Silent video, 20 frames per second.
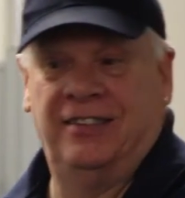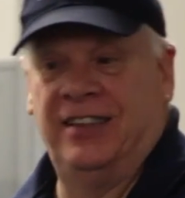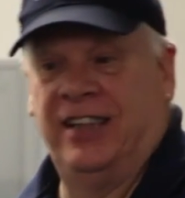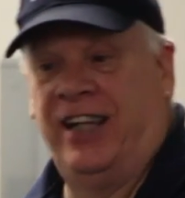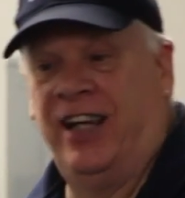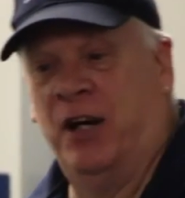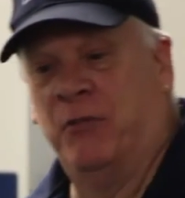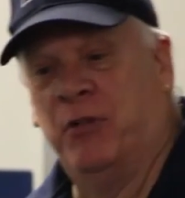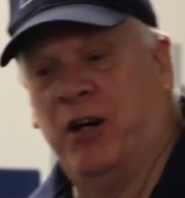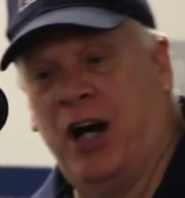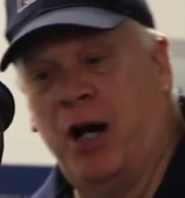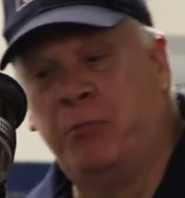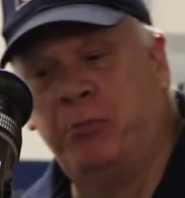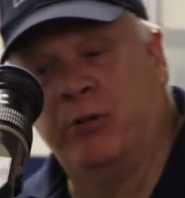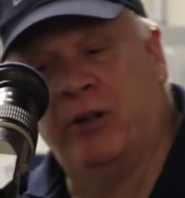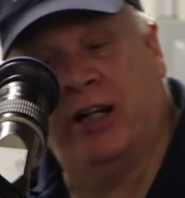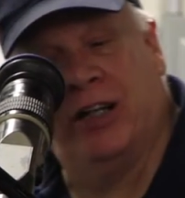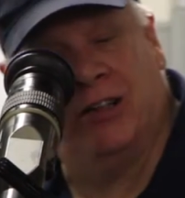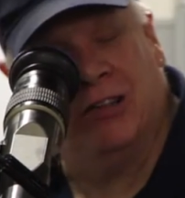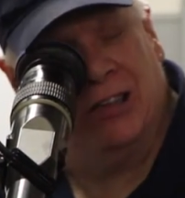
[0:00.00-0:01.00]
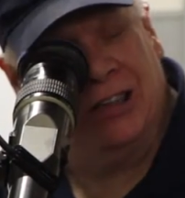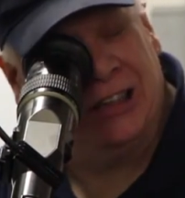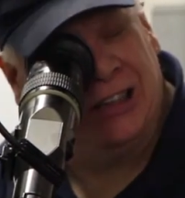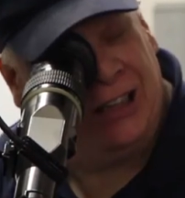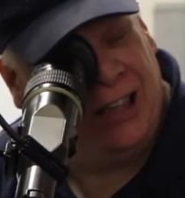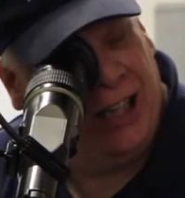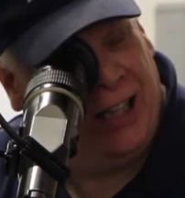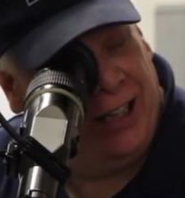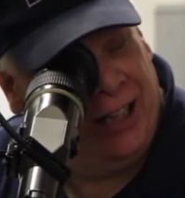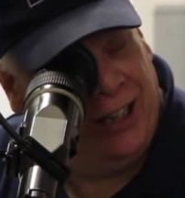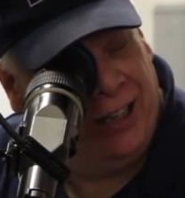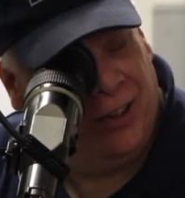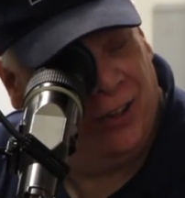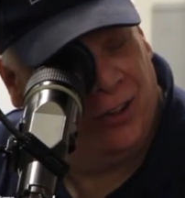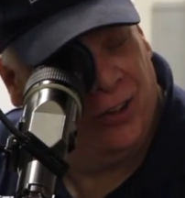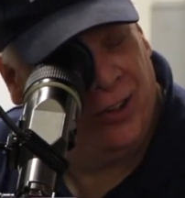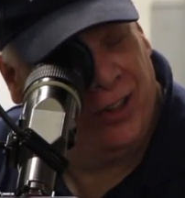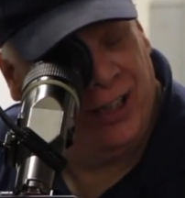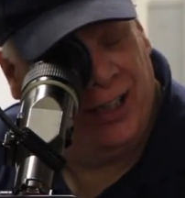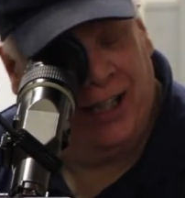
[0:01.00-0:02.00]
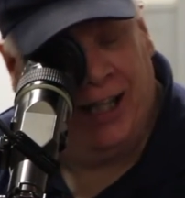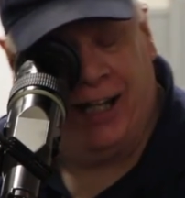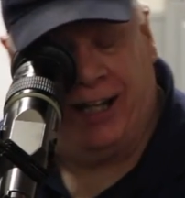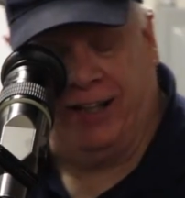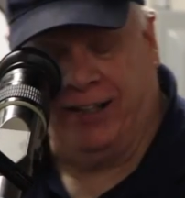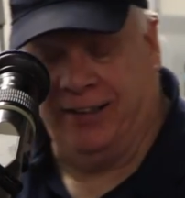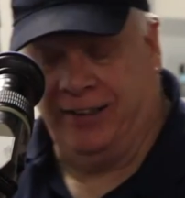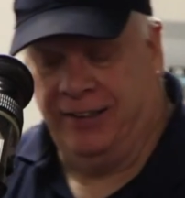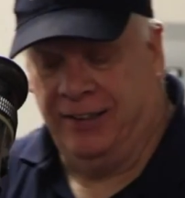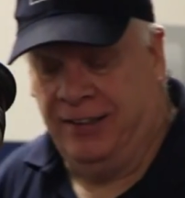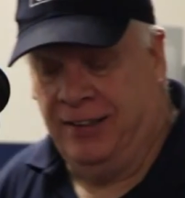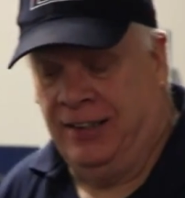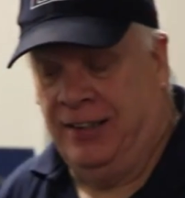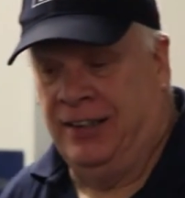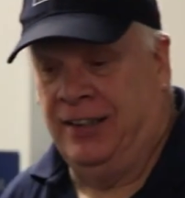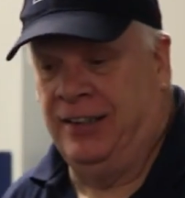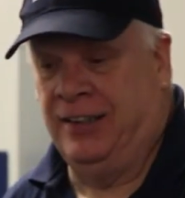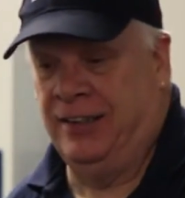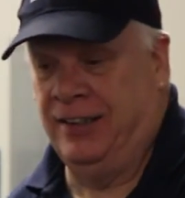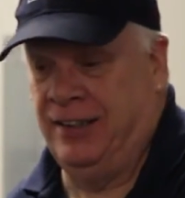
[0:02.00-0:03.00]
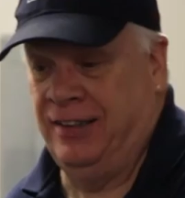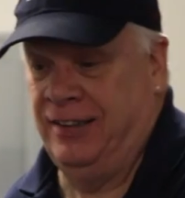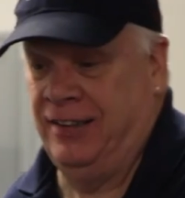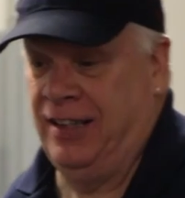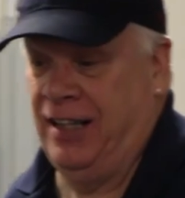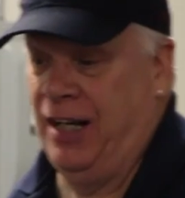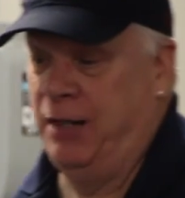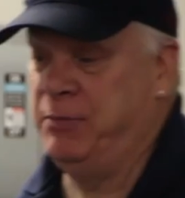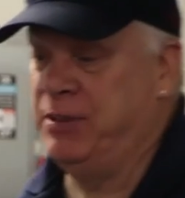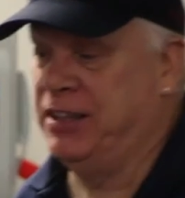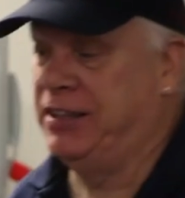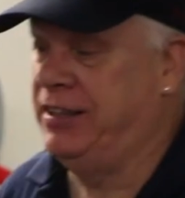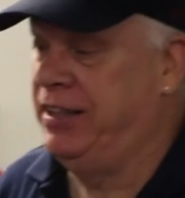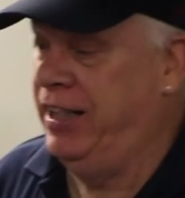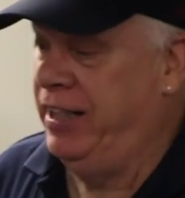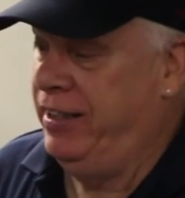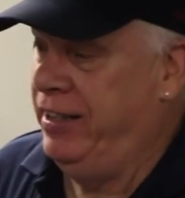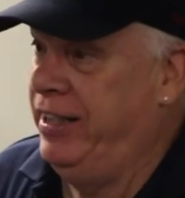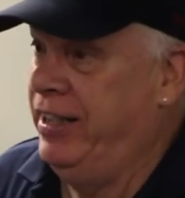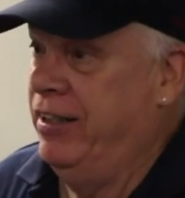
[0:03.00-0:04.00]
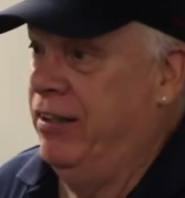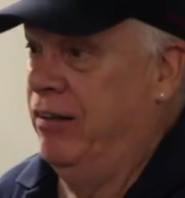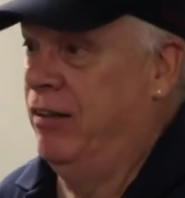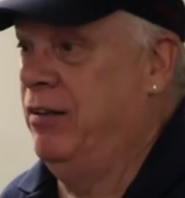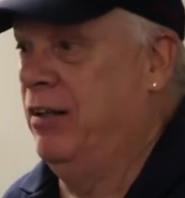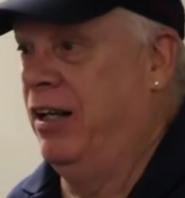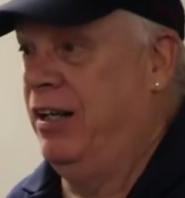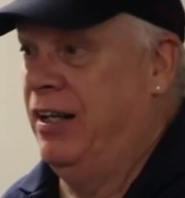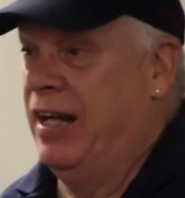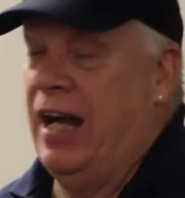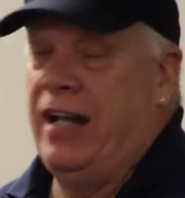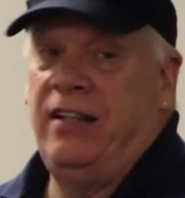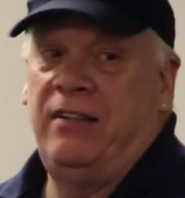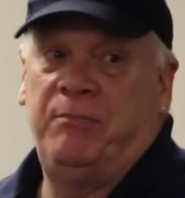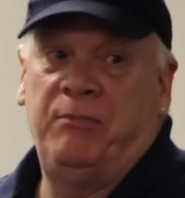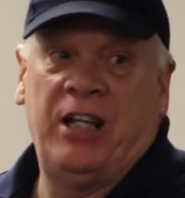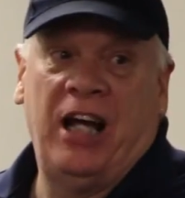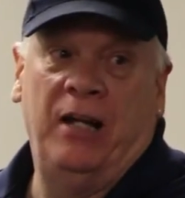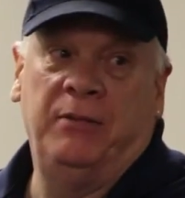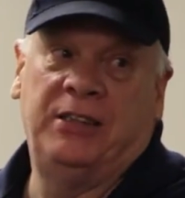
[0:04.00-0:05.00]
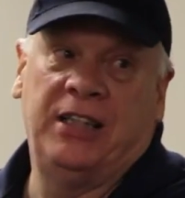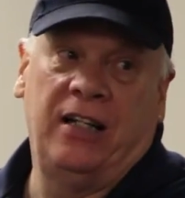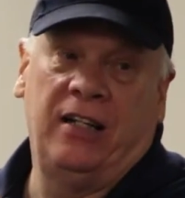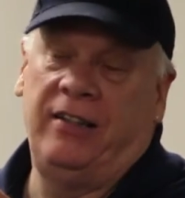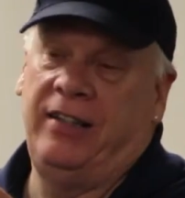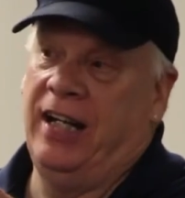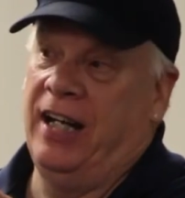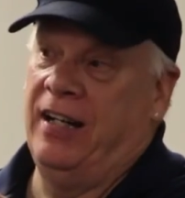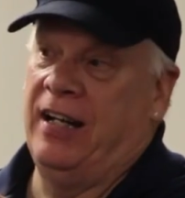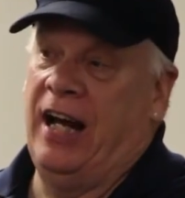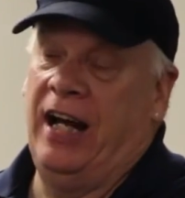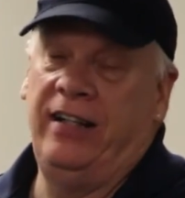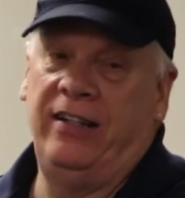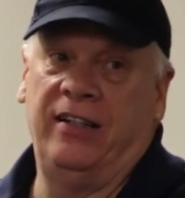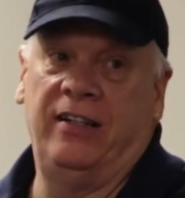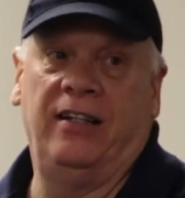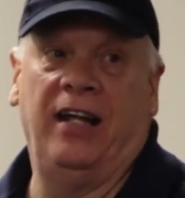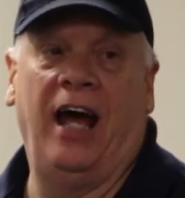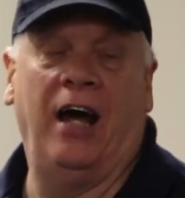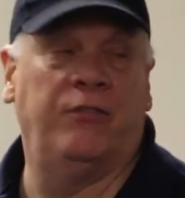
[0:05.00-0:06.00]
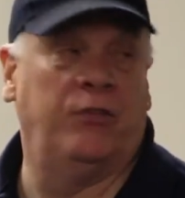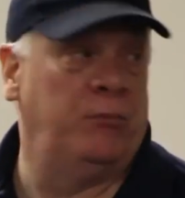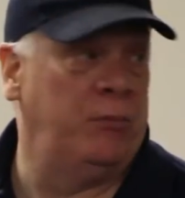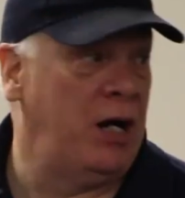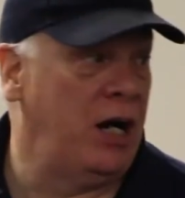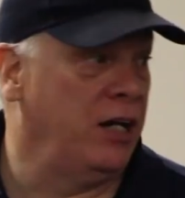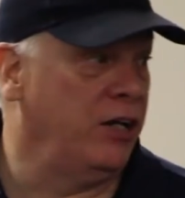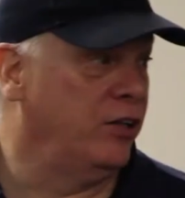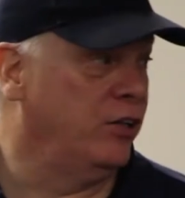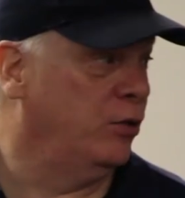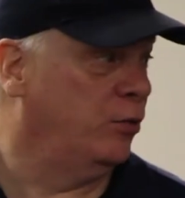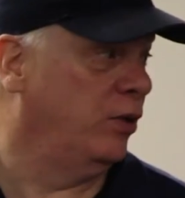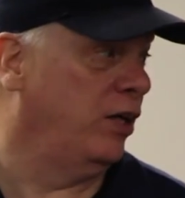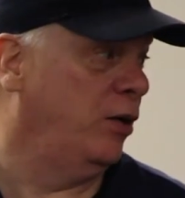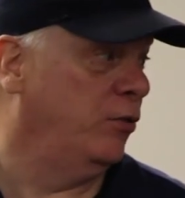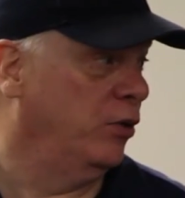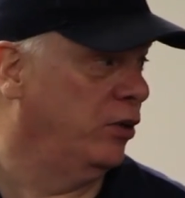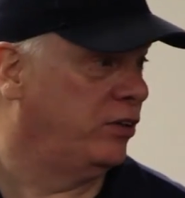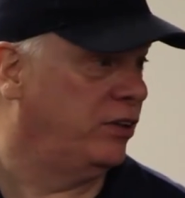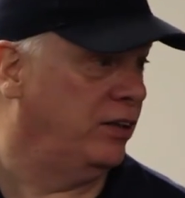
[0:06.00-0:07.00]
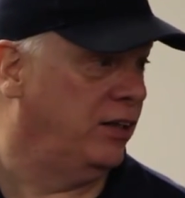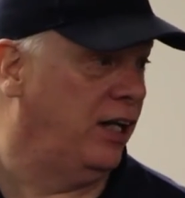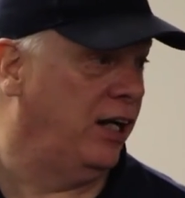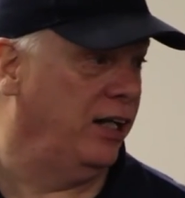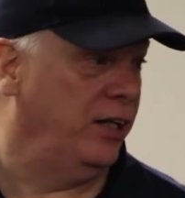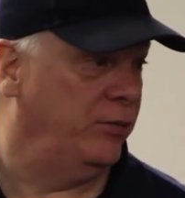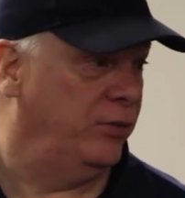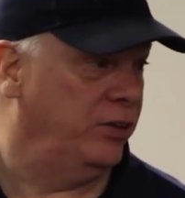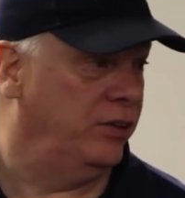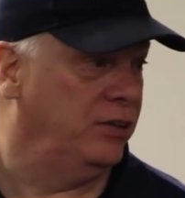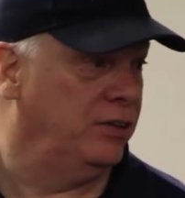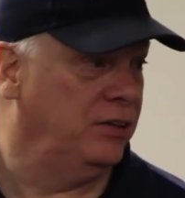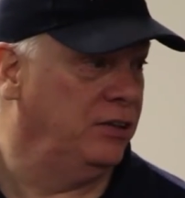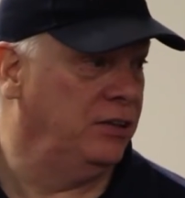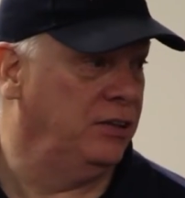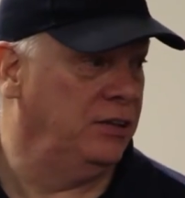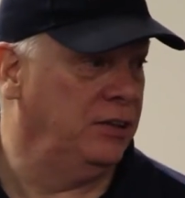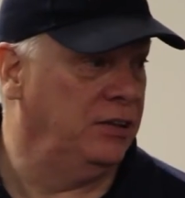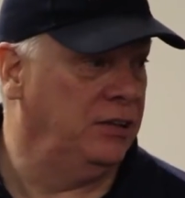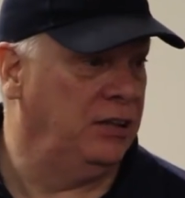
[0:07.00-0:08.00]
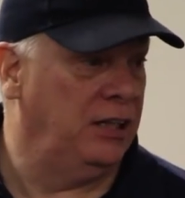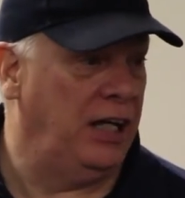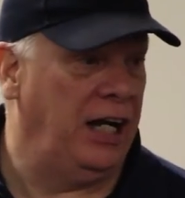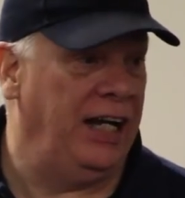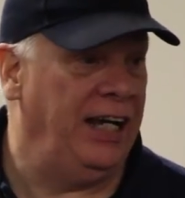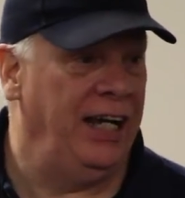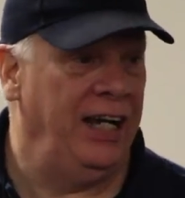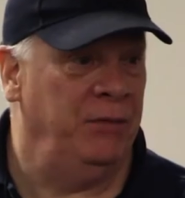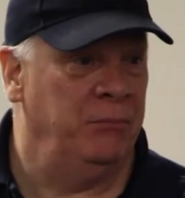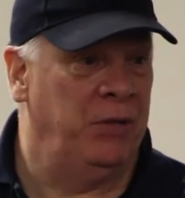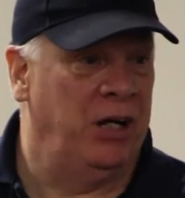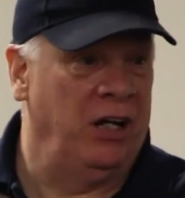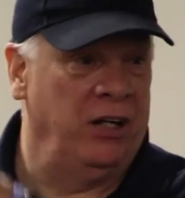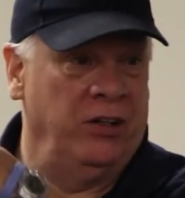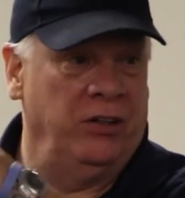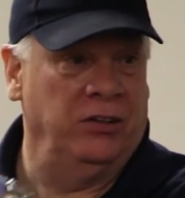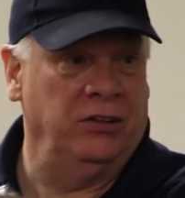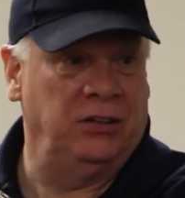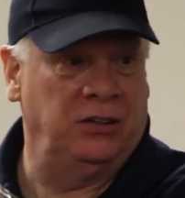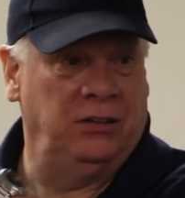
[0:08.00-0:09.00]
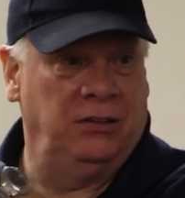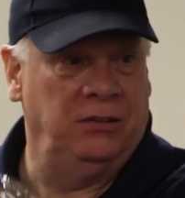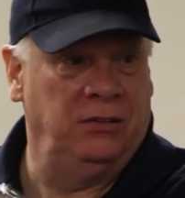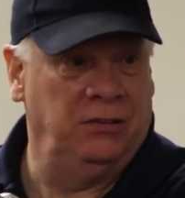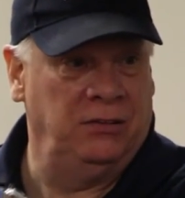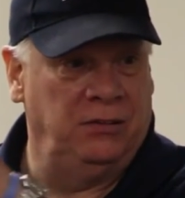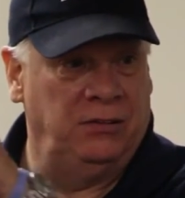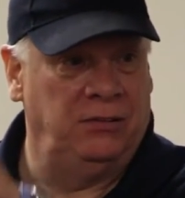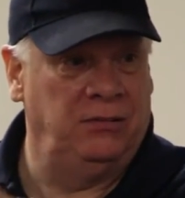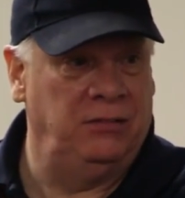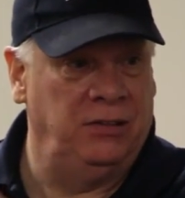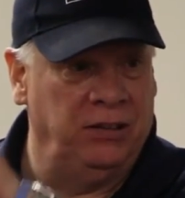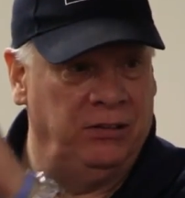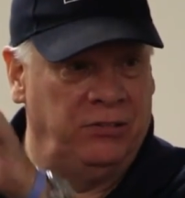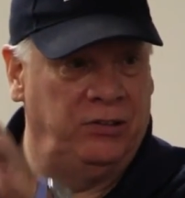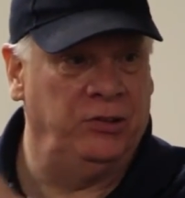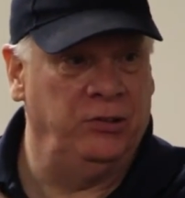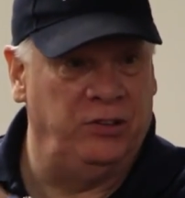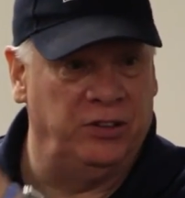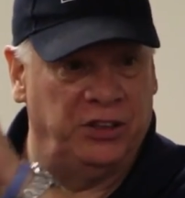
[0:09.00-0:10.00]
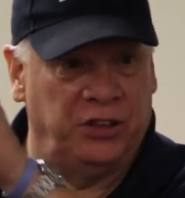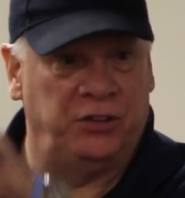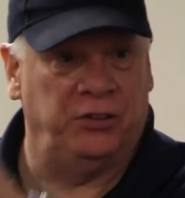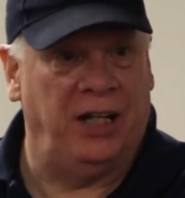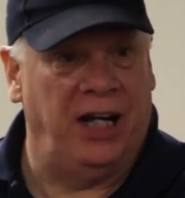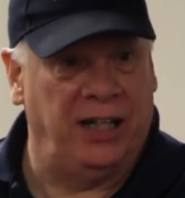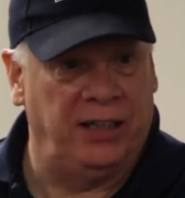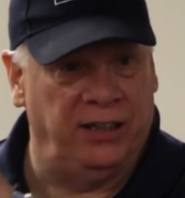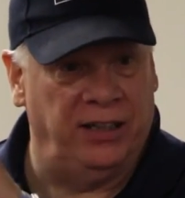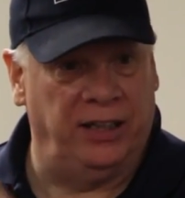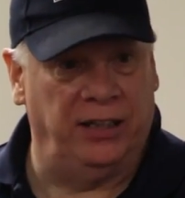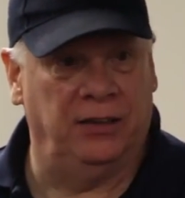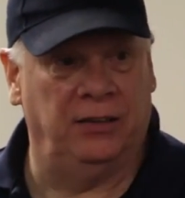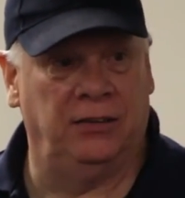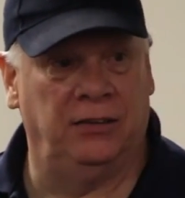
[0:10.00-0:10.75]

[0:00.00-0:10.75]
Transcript: The camera operator is standing here looking at it. I'm just standing here. nine times out of ten, I didn't have a monitor when I worked in Hollywood. I hate monitors. too distracting.